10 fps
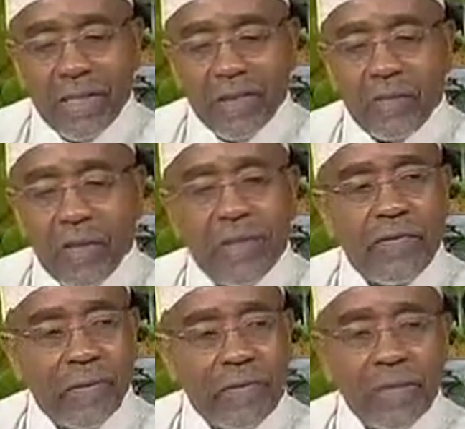because the
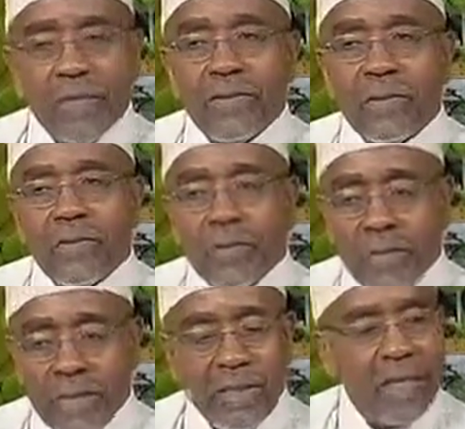twenty-first century
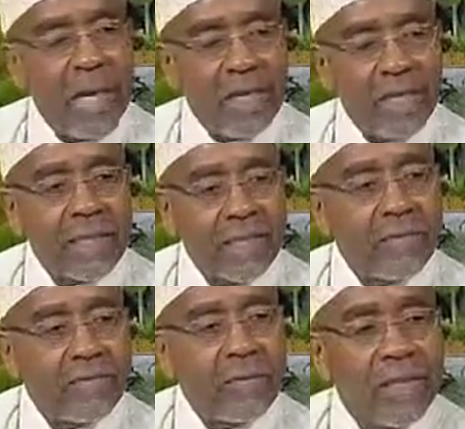will be the
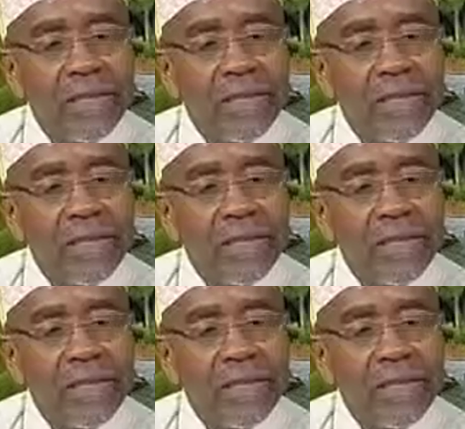dialectics of